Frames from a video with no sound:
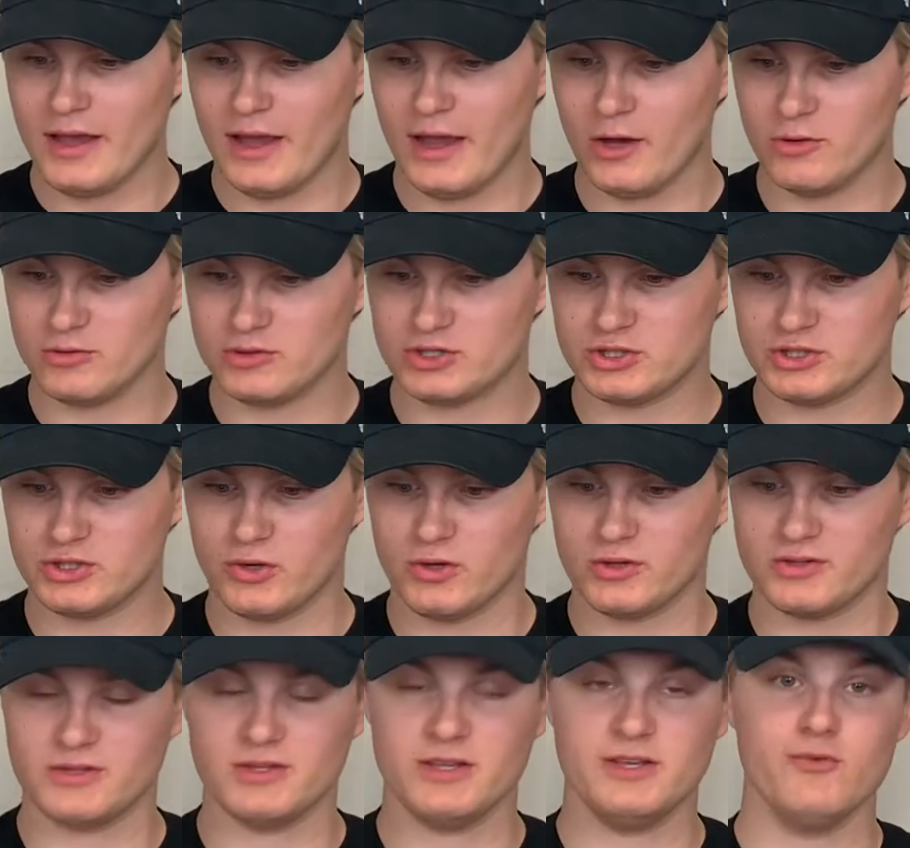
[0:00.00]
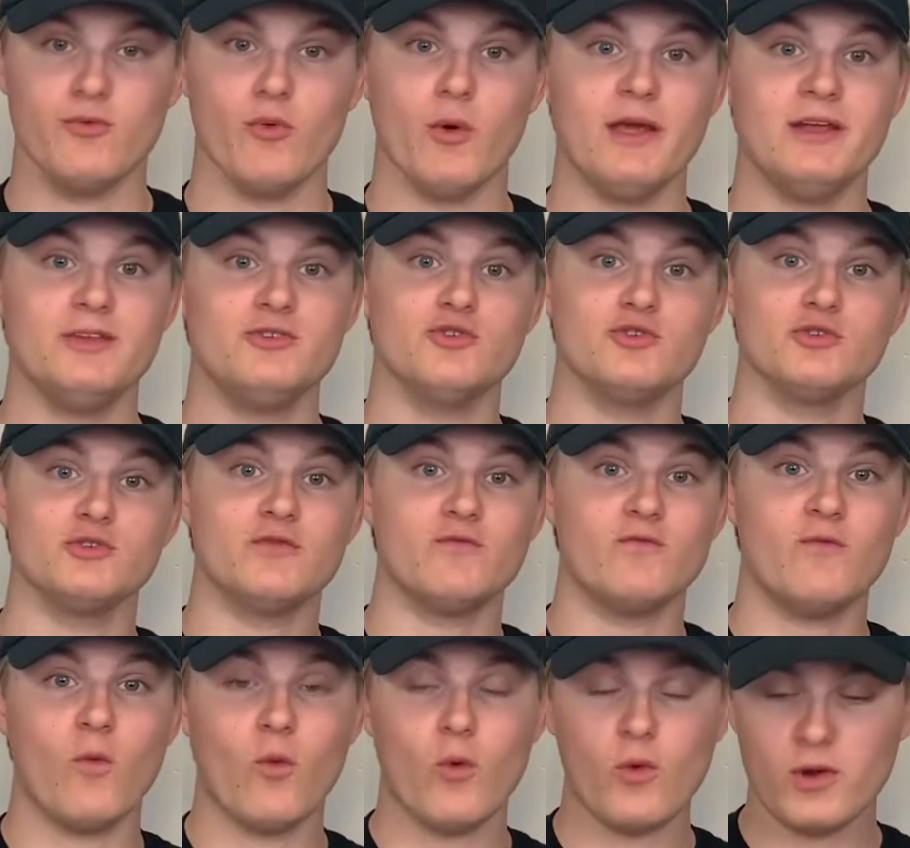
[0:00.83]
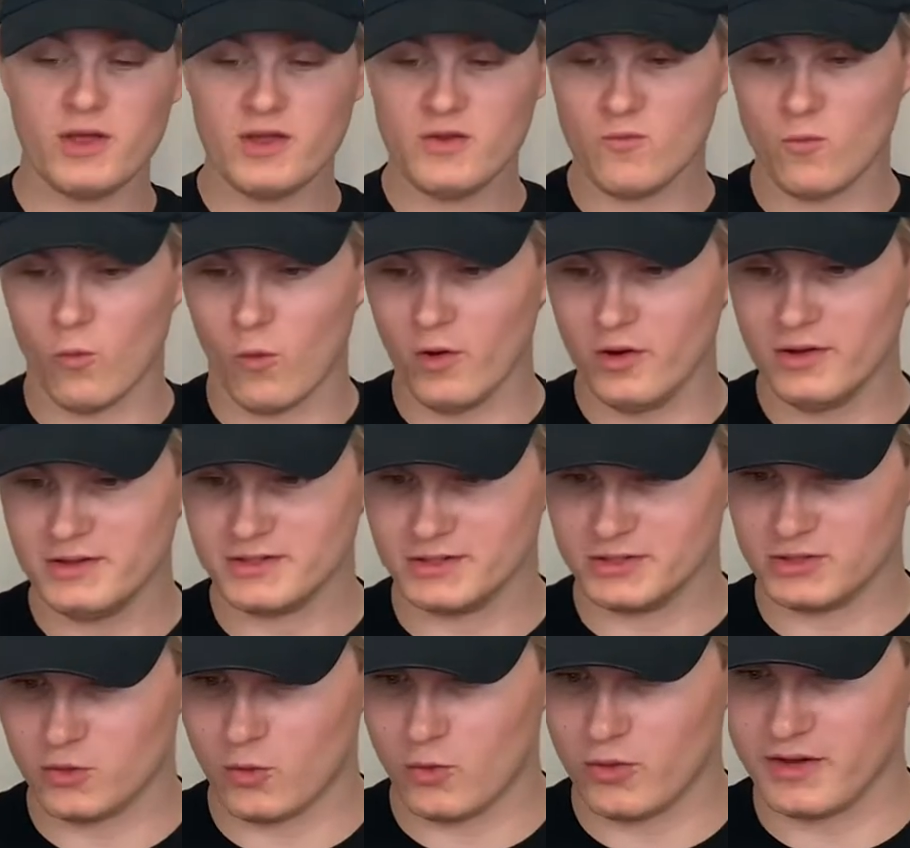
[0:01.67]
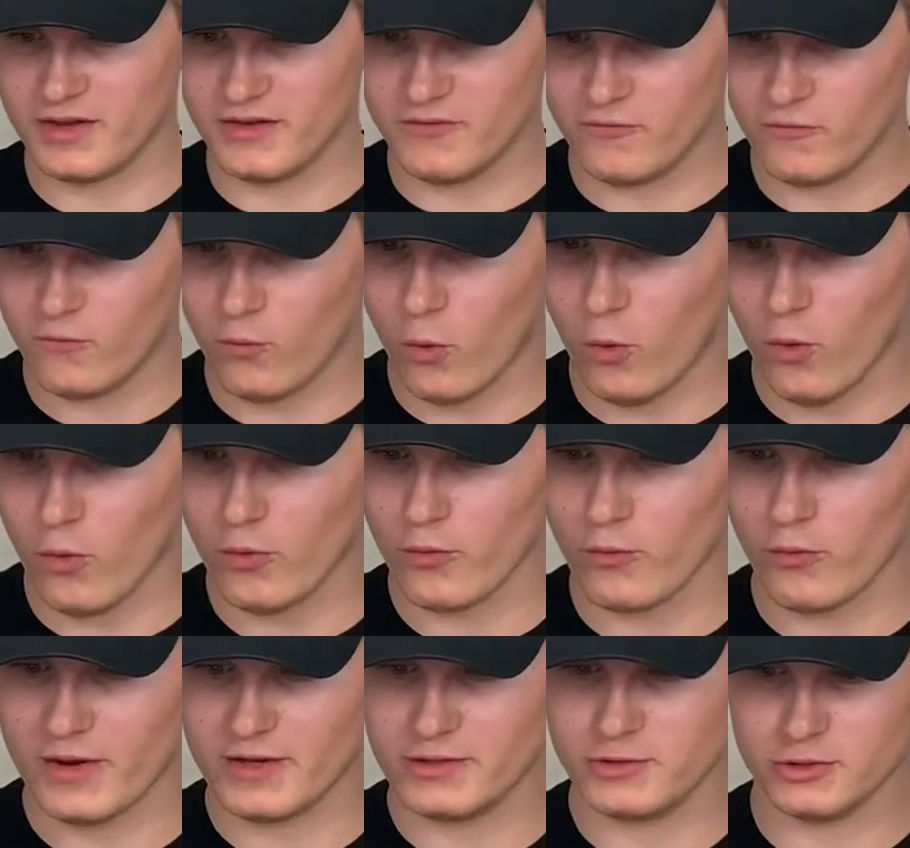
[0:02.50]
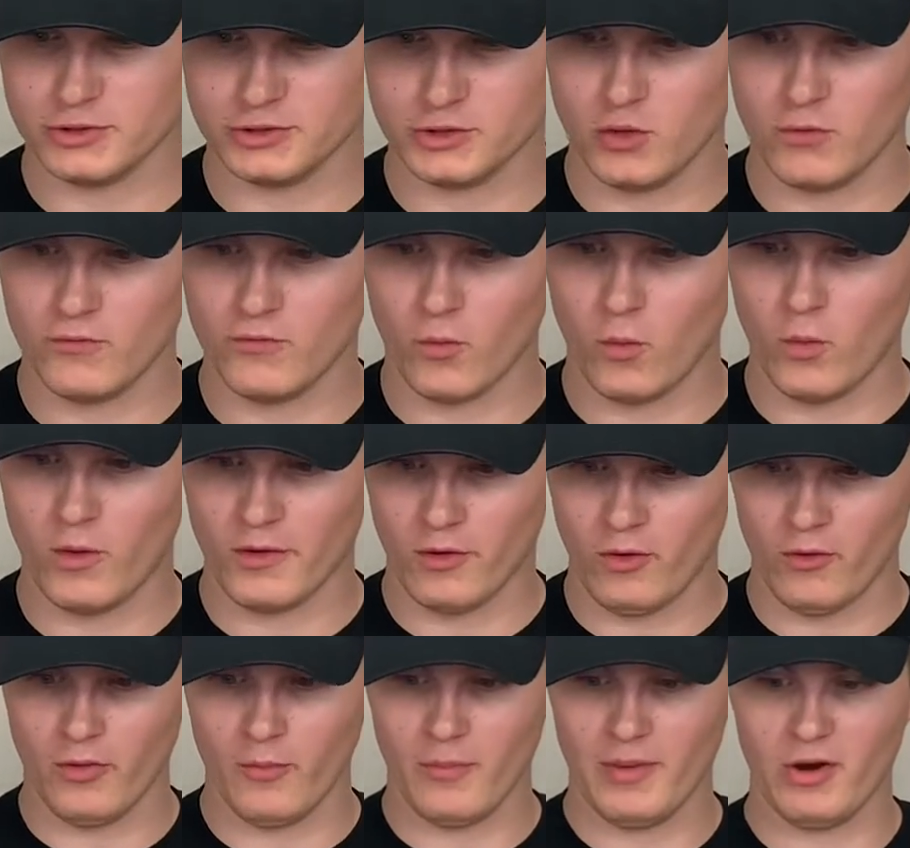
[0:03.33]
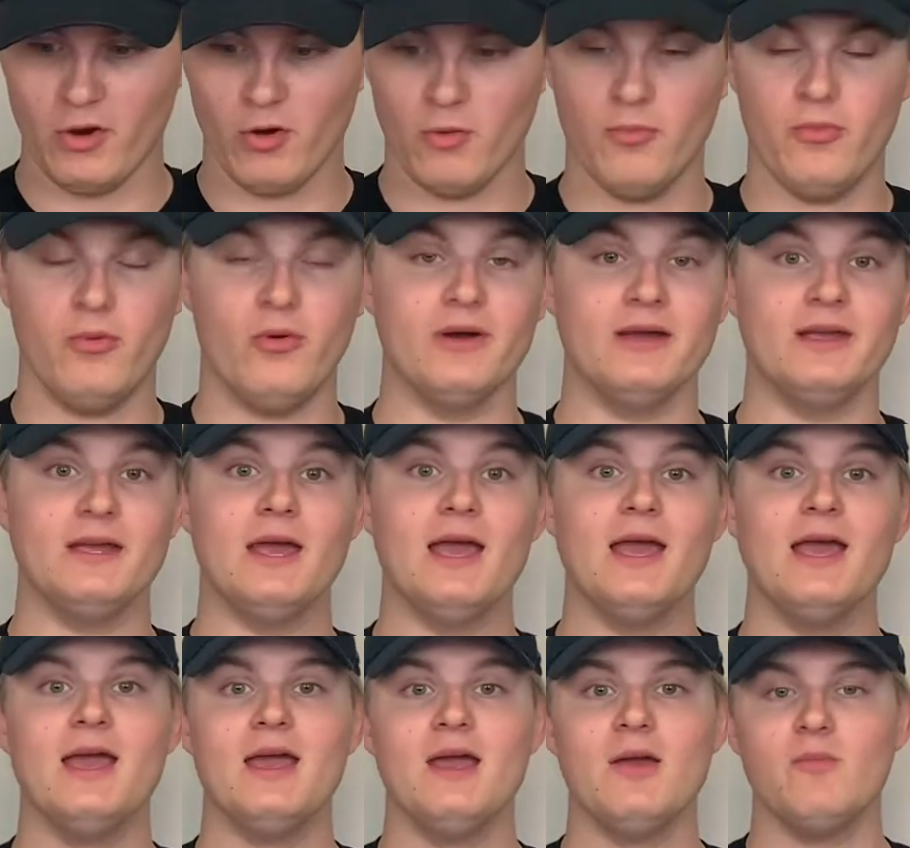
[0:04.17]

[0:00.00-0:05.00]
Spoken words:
outshot the Rangers 41-24. Rangers 0-for-1 on the power play.